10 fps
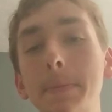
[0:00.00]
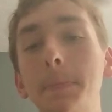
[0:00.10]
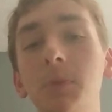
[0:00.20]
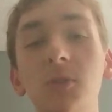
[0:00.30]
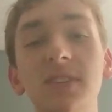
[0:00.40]

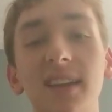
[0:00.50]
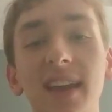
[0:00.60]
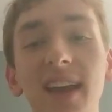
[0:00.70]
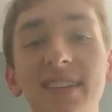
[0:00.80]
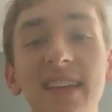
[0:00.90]
music
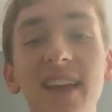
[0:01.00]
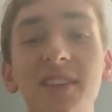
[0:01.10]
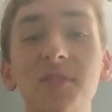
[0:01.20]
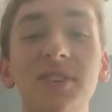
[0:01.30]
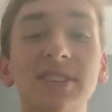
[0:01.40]
hits, and
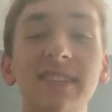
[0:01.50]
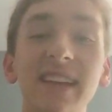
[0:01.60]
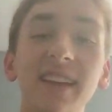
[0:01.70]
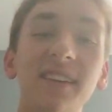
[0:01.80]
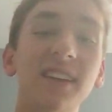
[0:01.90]
then you just
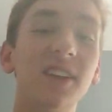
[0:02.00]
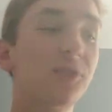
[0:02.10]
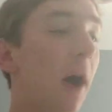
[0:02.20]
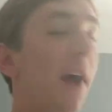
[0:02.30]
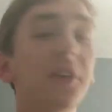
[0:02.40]
see
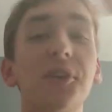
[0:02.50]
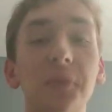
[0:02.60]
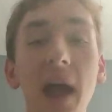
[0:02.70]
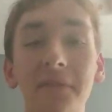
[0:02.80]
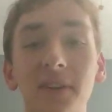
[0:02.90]
on the
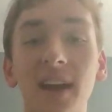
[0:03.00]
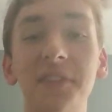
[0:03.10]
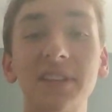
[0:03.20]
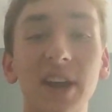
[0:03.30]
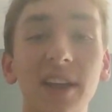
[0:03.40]
graphic
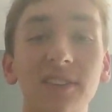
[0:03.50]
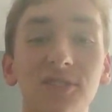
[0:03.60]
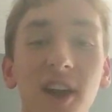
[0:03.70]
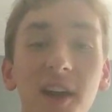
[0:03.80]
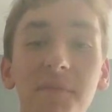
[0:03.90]
on the
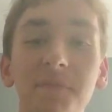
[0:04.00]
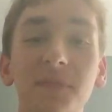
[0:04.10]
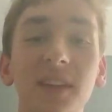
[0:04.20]
Titantron,